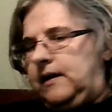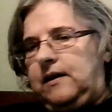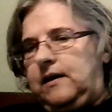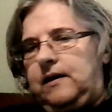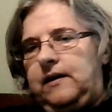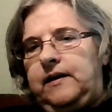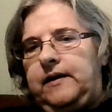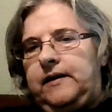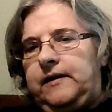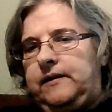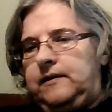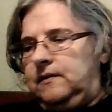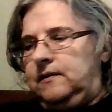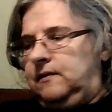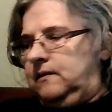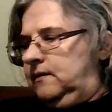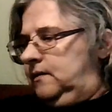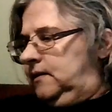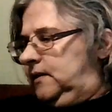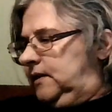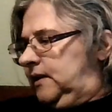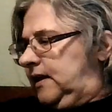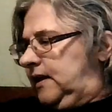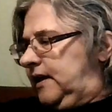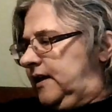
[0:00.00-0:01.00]
And
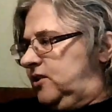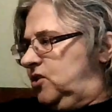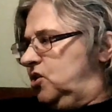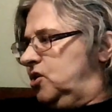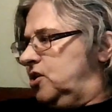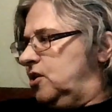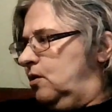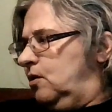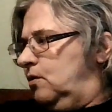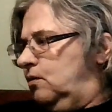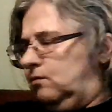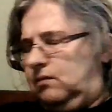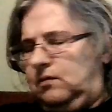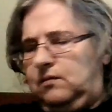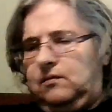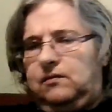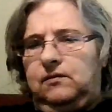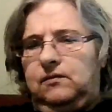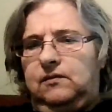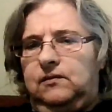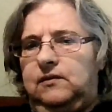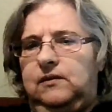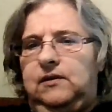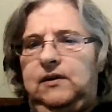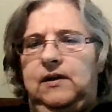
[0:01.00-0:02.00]
did I show?
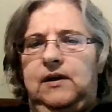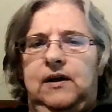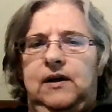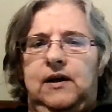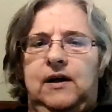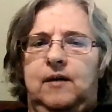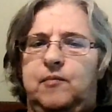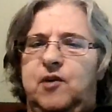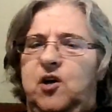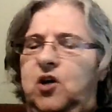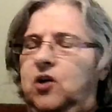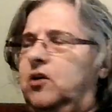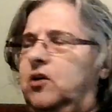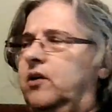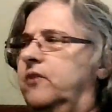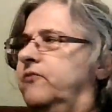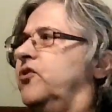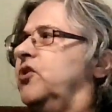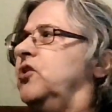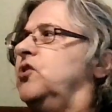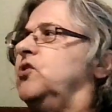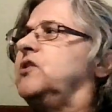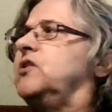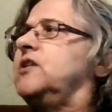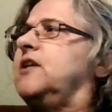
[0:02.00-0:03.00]
I'm all
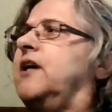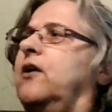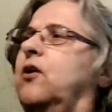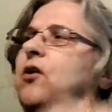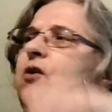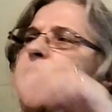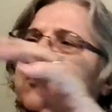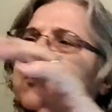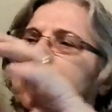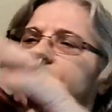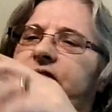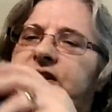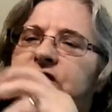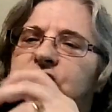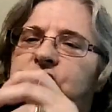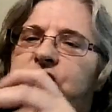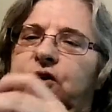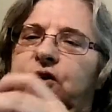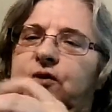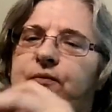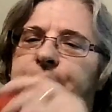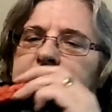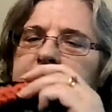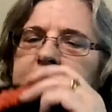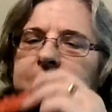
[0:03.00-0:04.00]
confused. I don't know if I
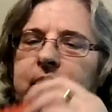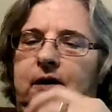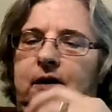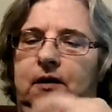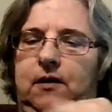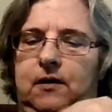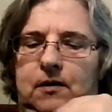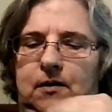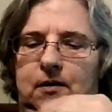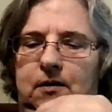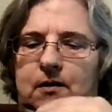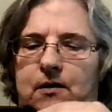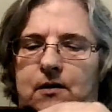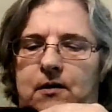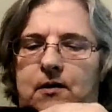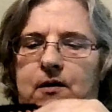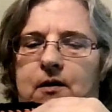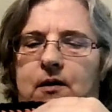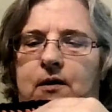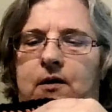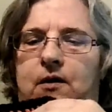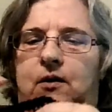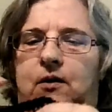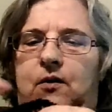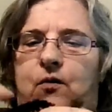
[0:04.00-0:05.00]
showed my
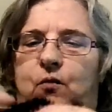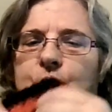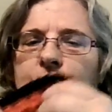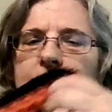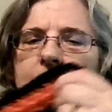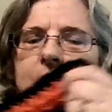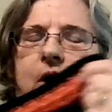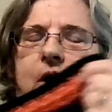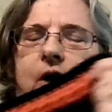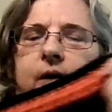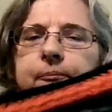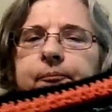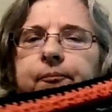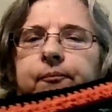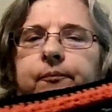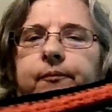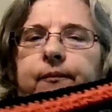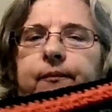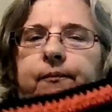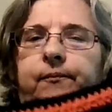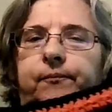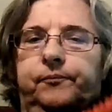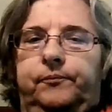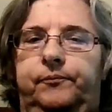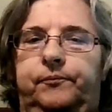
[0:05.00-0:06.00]
work.
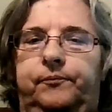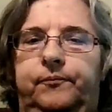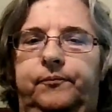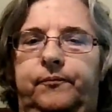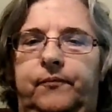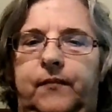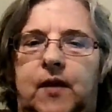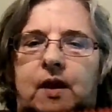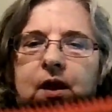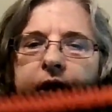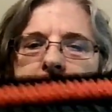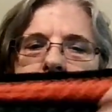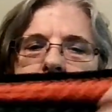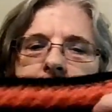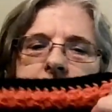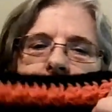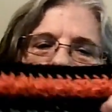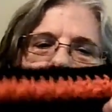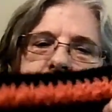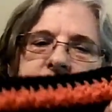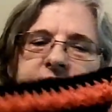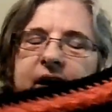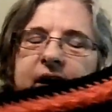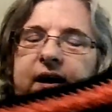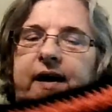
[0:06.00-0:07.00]

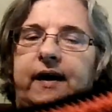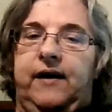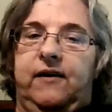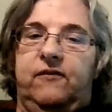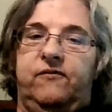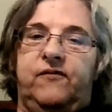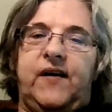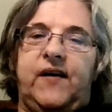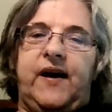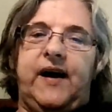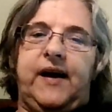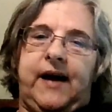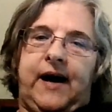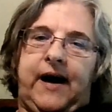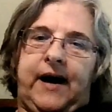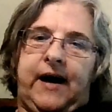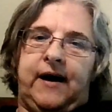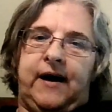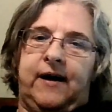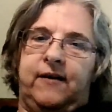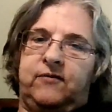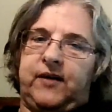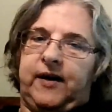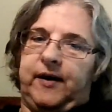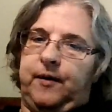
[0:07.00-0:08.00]
I, if I
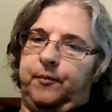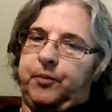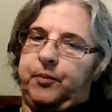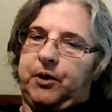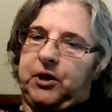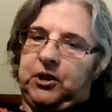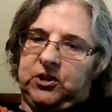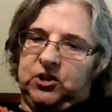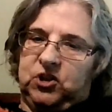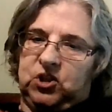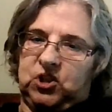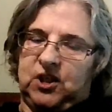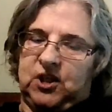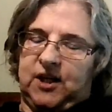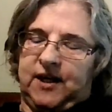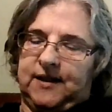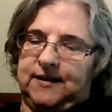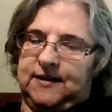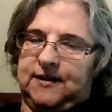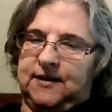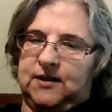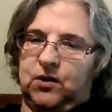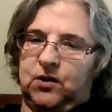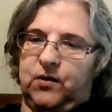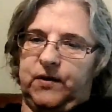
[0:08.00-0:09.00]
have, I apologize.
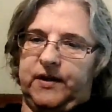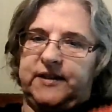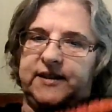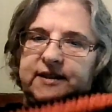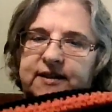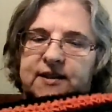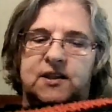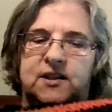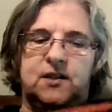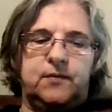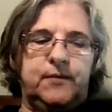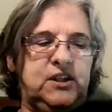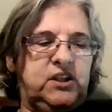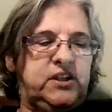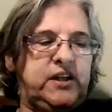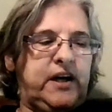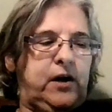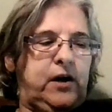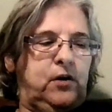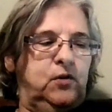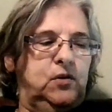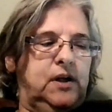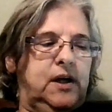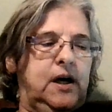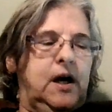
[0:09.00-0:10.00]
So I did switch
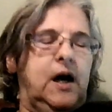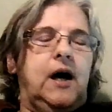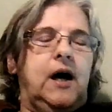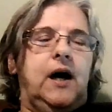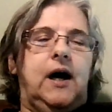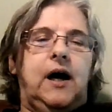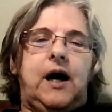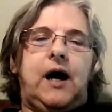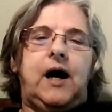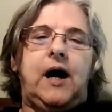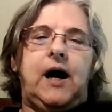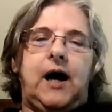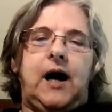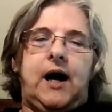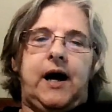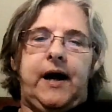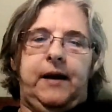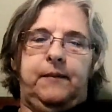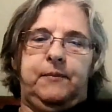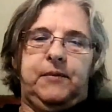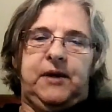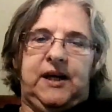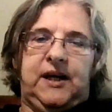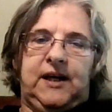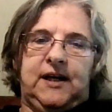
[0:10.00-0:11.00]
out I
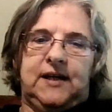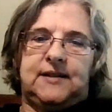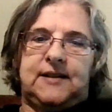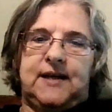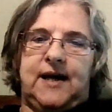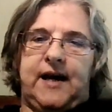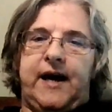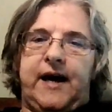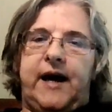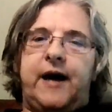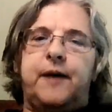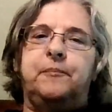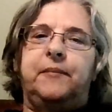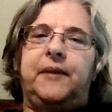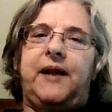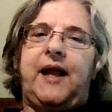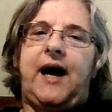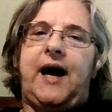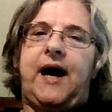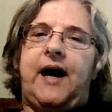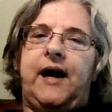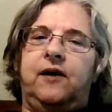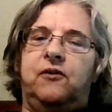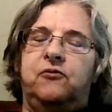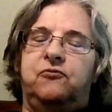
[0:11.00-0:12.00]
because I had
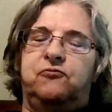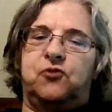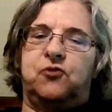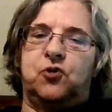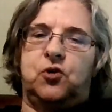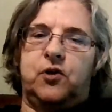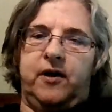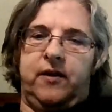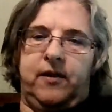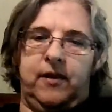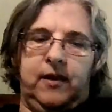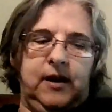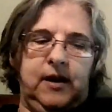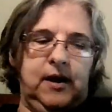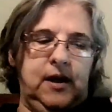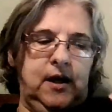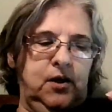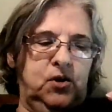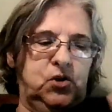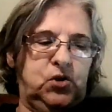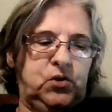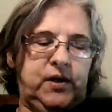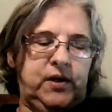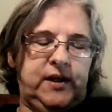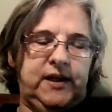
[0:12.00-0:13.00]
black for the
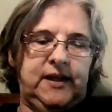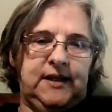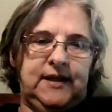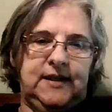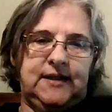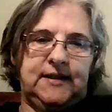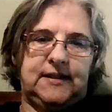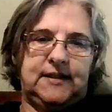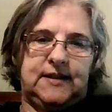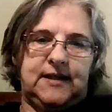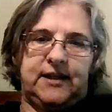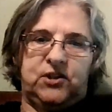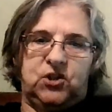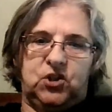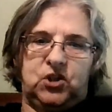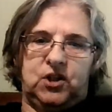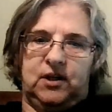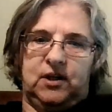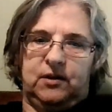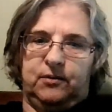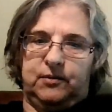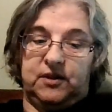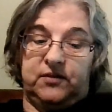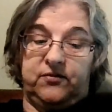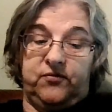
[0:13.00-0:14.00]
Trinity stitch and
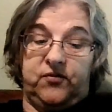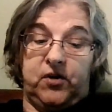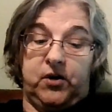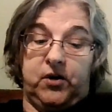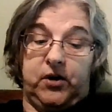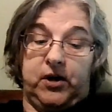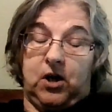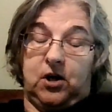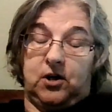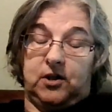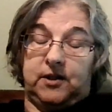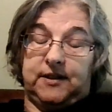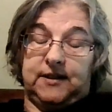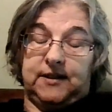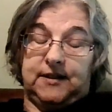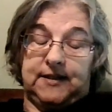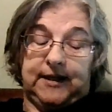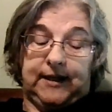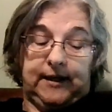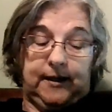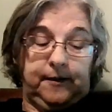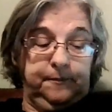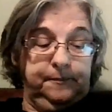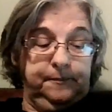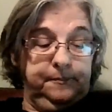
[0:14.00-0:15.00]
it was very hard to see.